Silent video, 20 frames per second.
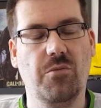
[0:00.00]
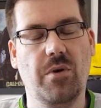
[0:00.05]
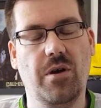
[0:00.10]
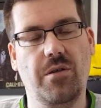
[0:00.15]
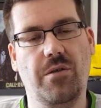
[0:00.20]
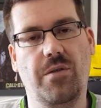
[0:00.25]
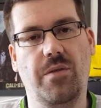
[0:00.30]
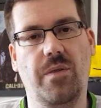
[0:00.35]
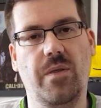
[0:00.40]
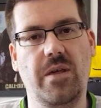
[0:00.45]

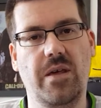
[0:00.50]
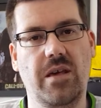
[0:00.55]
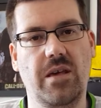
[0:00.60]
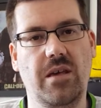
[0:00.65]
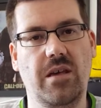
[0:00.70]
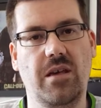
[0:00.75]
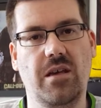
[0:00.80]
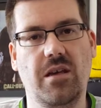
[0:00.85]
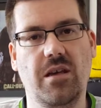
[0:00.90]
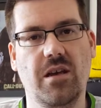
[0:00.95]
with
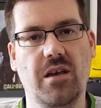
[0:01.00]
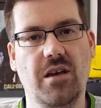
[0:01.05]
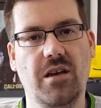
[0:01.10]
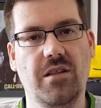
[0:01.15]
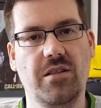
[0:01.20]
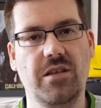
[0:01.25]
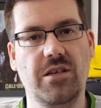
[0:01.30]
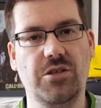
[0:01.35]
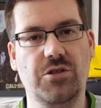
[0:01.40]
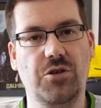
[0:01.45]
these
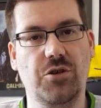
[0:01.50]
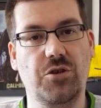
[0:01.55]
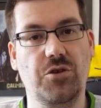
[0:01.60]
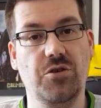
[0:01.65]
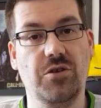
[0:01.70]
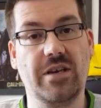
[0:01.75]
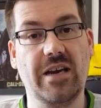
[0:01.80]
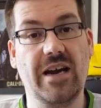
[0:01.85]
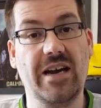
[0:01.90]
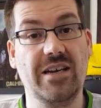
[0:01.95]
2 new
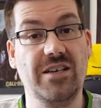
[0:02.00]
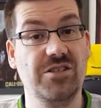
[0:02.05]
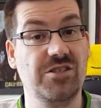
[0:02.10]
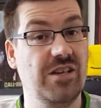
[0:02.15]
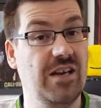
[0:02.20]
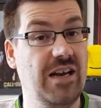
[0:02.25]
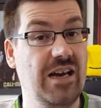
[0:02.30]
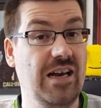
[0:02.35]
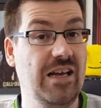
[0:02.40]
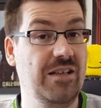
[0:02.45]
guys.
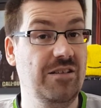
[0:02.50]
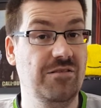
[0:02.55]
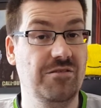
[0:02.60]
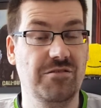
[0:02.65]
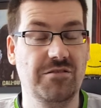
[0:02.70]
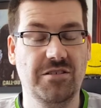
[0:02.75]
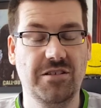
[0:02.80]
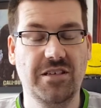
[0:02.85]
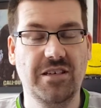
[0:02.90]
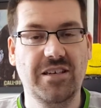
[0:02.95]
And
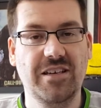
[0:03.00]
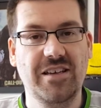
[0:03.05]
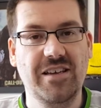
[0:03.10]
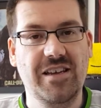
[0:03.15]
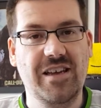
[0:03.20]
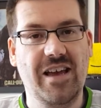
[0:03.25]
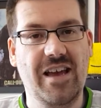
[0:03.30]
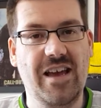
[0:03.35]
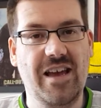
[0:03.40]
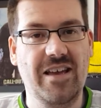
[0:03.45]

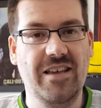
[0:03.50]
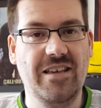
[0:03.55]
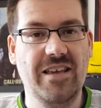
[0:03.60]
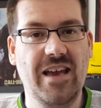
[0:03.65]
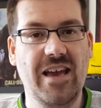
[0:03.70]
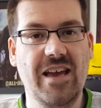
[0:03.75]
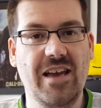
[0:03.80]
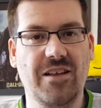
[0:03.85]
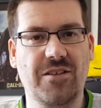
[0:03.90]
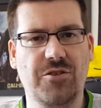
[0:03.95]

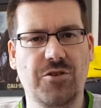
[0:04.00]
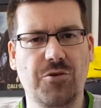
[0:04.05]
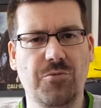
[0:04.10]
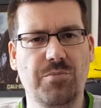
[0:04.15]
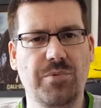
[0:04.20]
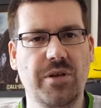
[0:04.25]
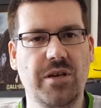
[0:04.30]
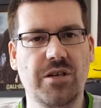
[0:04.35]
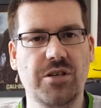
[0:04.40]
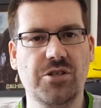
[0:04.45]
2
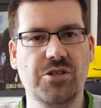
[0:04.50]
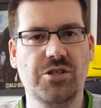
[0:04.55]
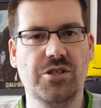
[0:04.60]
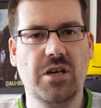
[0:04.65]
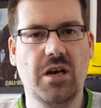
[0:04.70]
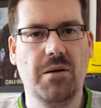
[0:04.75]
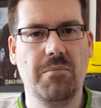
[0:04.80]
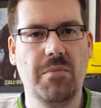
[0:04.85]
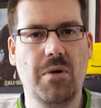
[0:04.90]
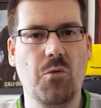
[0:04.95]
players
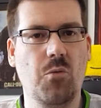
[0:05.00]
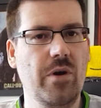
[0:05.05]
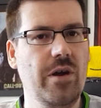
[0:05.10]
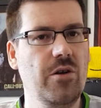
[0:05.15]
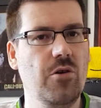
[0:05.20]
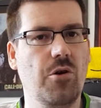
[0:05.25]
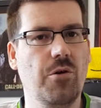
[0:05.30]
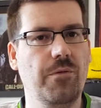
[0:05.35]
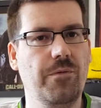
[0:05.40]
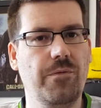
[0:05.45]
I'm aware
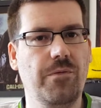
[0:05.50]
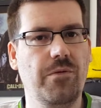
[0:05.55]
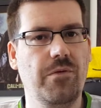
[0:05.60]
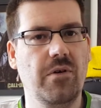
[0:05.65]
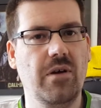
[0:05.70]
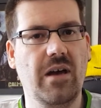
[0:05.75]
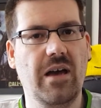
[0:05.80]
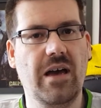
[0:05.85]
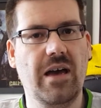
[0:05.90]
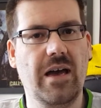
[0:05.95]
of.
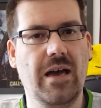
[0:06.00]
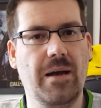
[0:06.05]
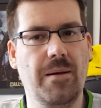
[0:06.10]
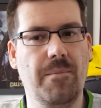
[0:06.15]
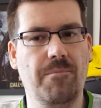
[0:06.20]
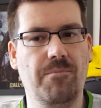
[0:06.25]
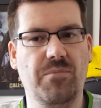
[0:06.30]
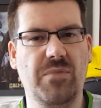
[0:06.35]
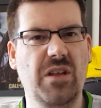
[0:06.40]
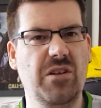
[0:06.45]

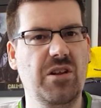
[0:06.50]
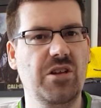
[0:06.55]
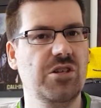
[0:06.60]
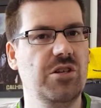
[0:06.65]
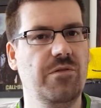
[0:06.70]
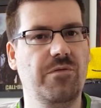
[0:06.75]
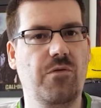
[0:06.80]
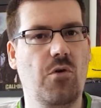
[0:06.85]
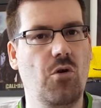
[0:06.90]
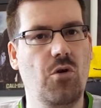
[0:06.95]
Didn't
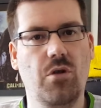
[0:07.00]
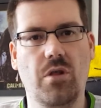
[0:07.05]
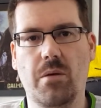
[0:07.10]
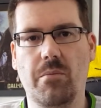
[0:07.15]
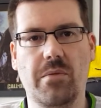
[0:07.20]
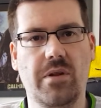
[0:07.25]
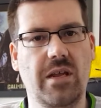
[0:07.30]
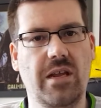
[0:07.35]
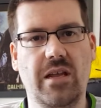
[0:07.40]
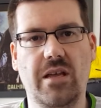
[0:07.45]
necessarily follow them
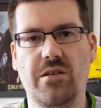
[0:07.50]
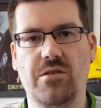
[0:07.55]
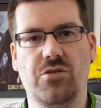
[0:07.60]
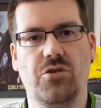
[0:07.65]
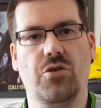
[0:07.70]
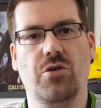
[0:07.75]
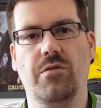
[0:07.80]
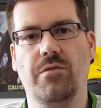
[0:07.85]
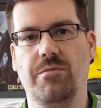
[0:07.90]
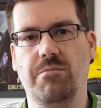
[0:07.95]
in any
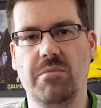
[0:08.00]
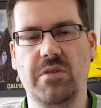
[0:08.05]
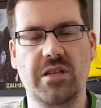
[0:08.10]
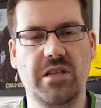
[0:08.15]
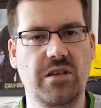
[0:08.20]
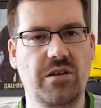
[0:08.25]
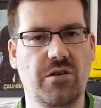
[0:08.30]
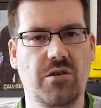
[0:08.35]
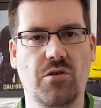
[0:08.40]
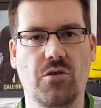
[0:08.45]
sort of
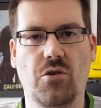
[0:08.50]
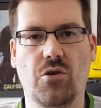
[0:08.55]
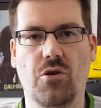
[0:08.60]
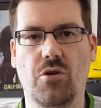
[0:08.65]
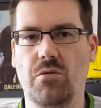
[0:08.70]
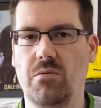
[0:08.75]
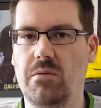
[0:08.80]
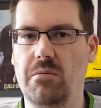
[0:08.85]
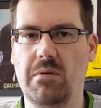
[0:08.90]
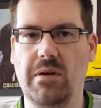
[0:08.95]
media
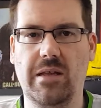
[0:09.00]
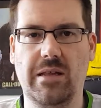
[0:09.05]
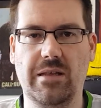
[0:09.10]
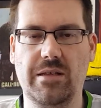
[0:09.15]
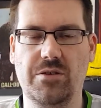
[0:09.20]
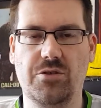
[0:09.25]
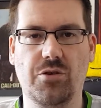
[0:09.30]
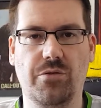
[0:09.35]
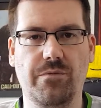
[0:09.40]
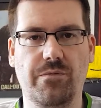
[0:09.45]
or any
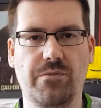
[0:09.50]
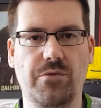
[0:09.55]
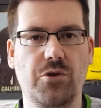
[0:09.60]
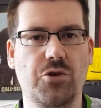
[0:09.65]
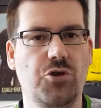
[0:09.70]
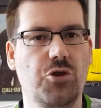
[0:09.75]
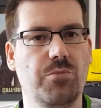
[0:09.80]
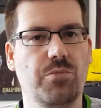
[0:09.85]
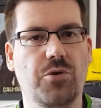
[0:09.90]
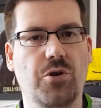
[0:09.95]
sort of
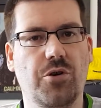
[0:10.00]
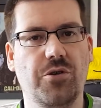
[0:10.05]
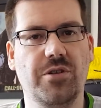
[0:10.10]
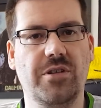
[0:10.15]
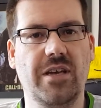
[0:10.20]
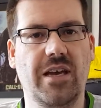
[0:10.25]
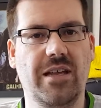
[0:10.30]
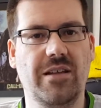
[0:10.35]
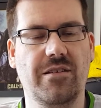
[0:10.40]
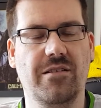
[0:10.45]
YouTube
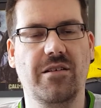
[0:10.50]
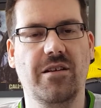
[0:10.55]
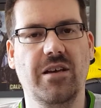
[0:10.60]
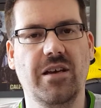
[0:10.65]
content